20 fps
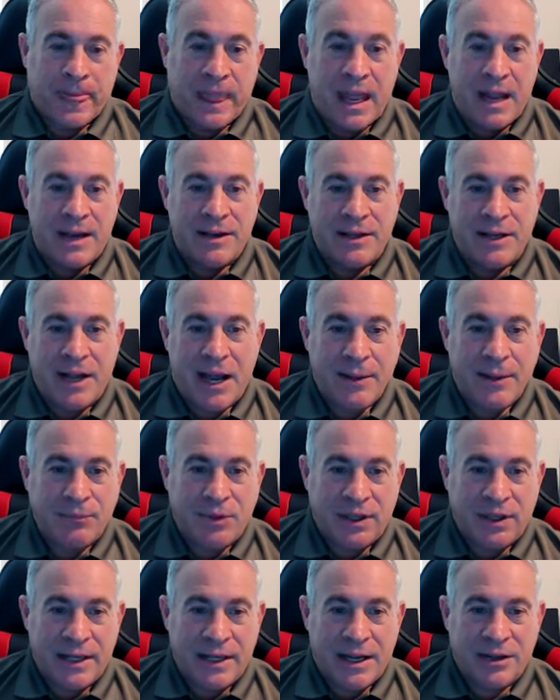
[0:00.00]
And the
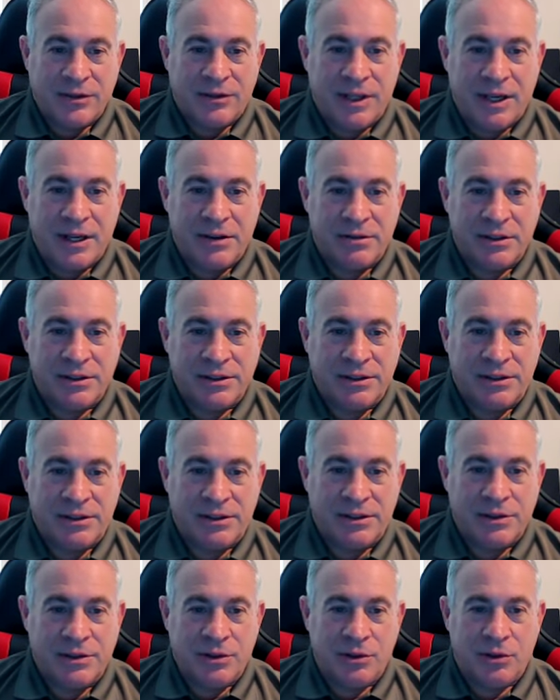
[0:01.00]
optic out there
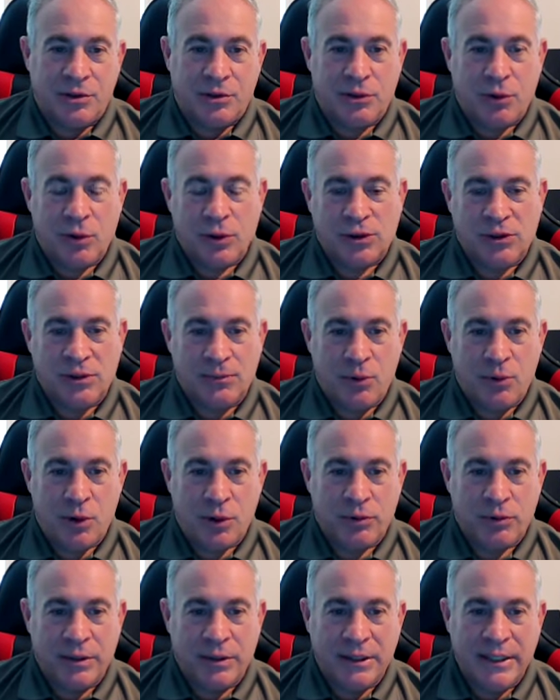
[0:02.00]
is you cross the
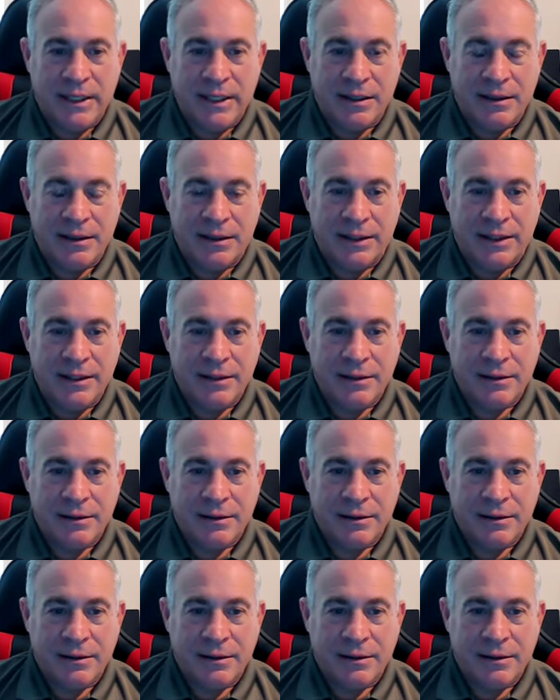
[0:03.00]
border illegally,